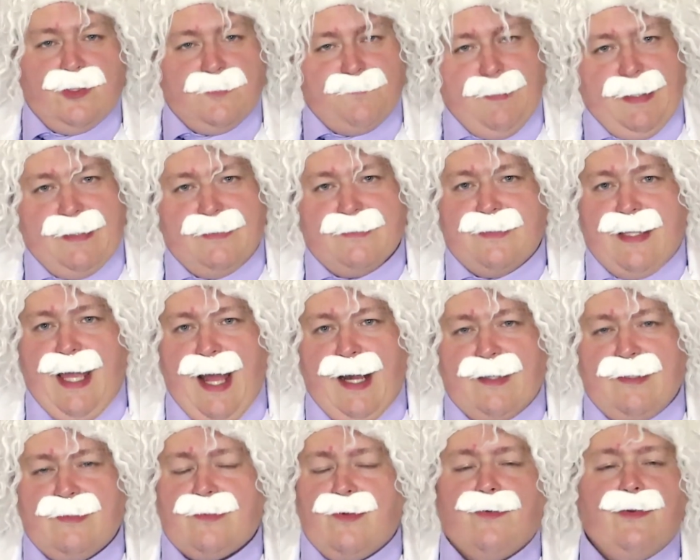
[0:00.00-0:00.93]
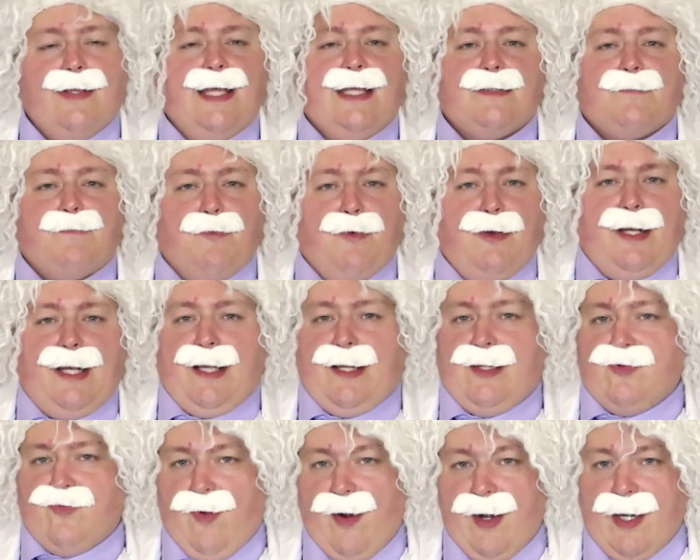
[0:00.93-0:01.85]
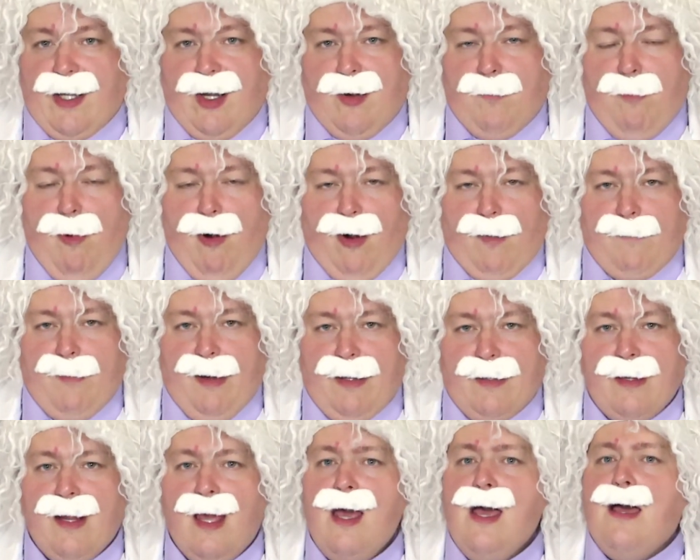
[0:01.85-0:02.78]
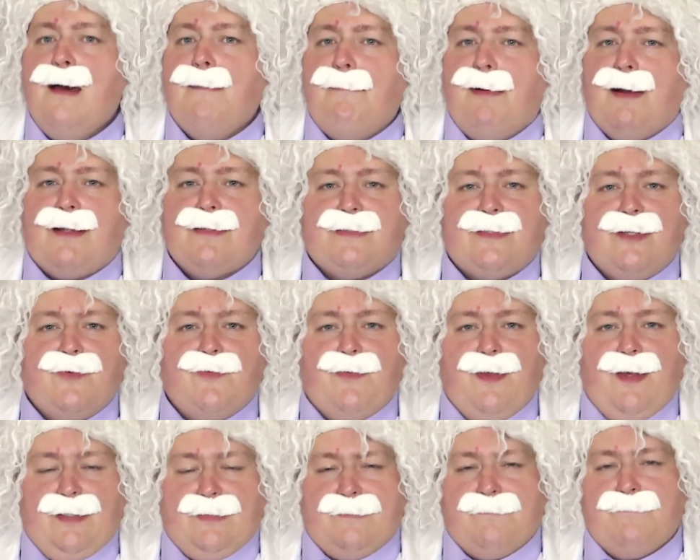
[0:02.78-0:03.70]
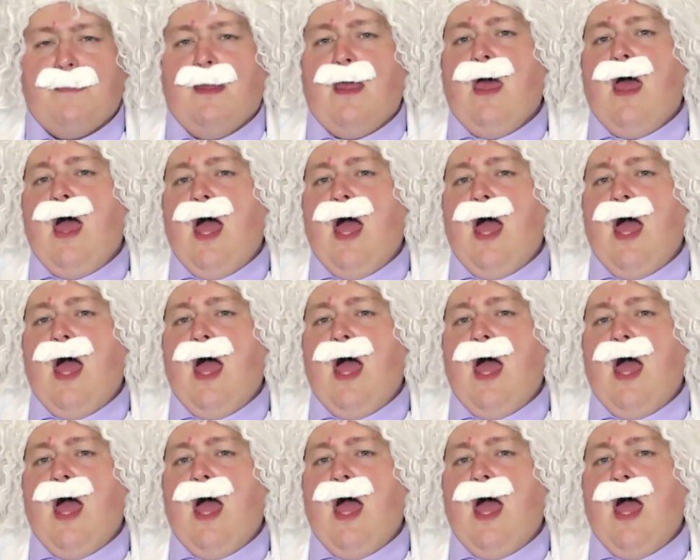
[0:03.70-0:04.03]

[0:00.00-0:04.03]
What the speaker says: speed stat as early as breeding and training your Pokemon, but consider this.